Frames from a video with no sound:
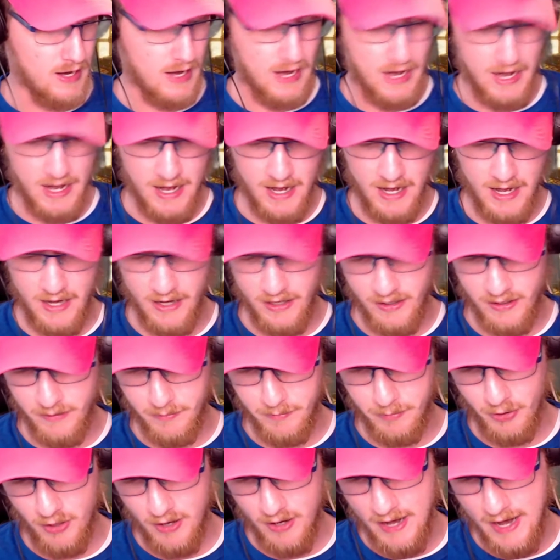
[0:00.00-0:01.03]
and
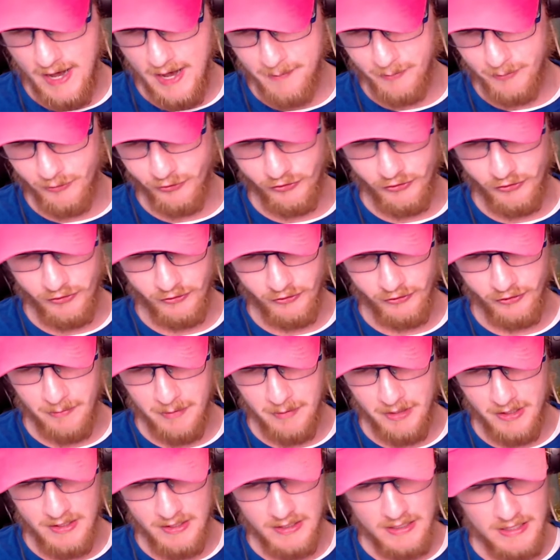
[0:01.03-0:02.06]
perhaps some
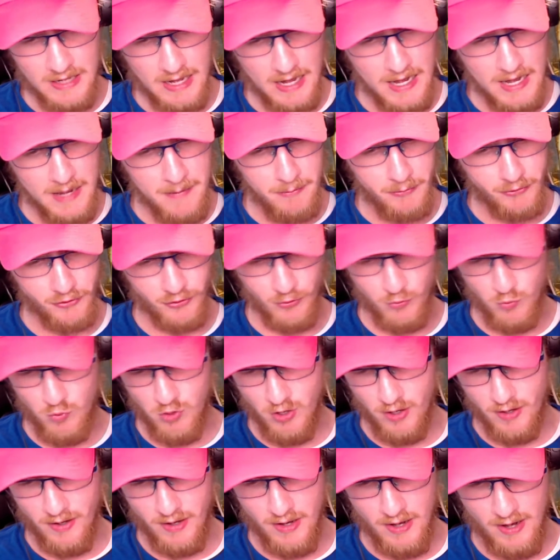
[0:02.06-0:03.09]
of the games and
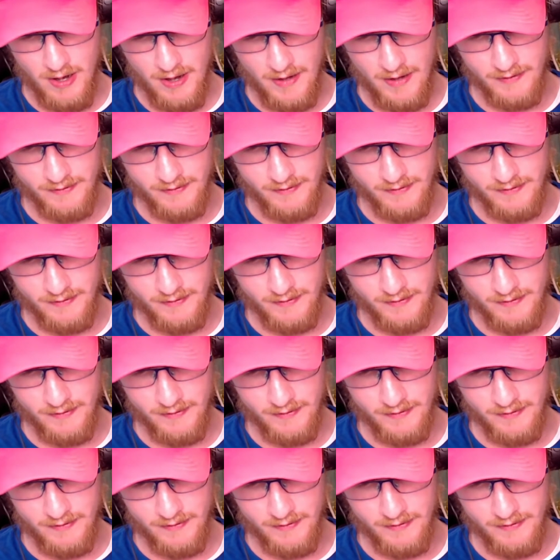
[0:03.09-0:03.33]
whatnot.